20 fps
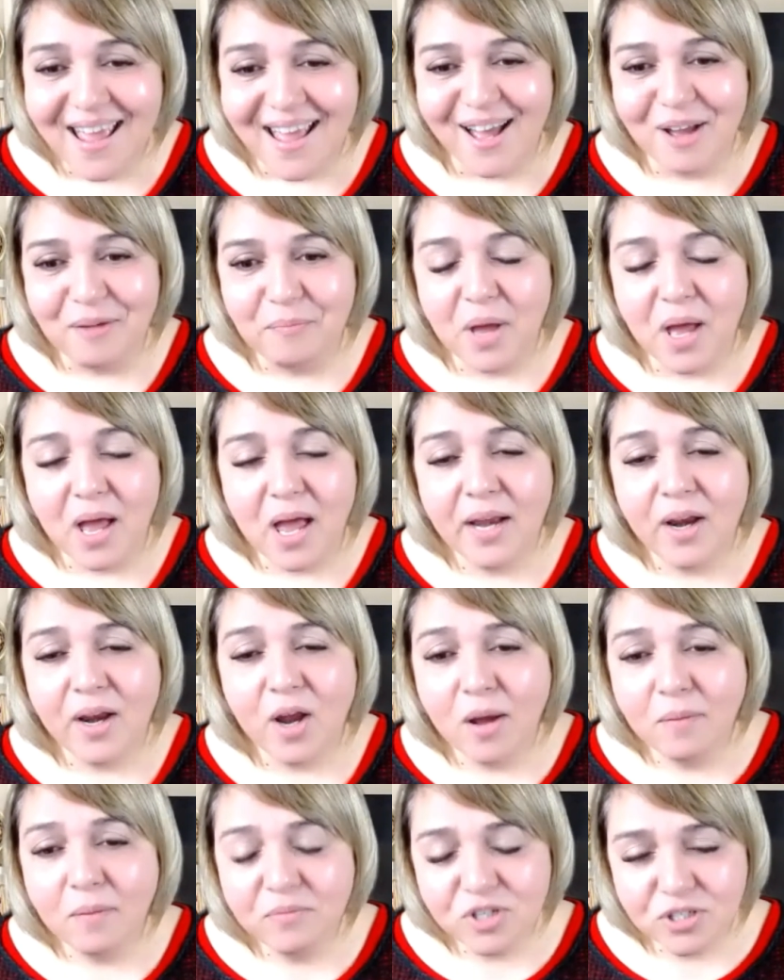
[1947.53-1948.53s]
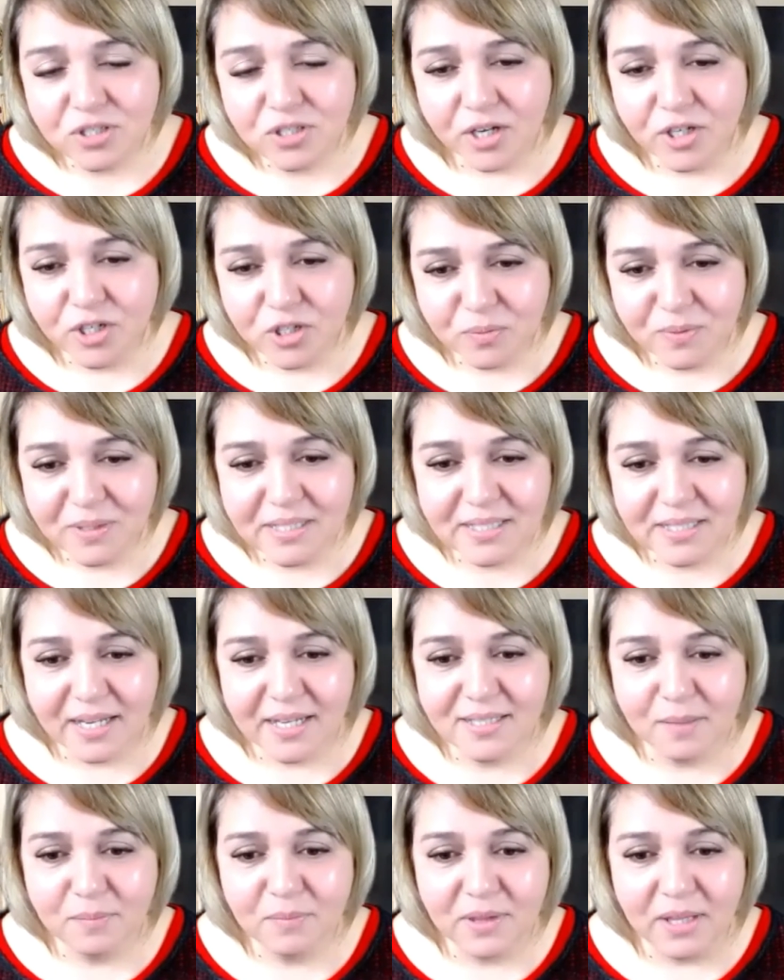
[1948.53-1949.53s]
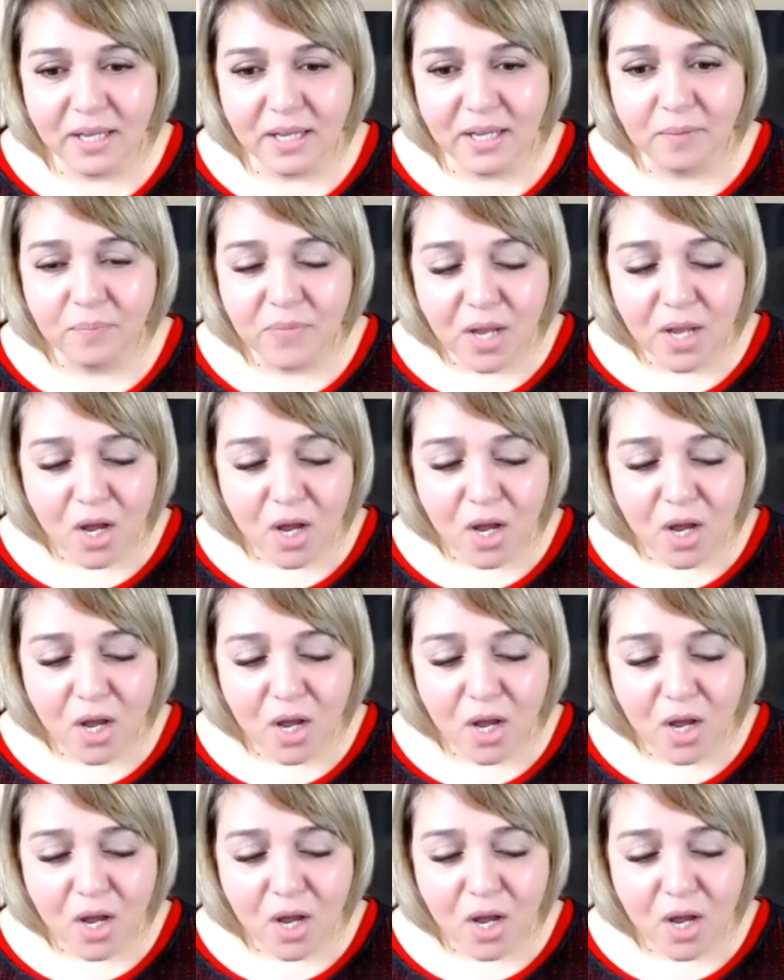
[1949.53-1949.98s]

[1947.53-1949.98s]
And I just want to say something.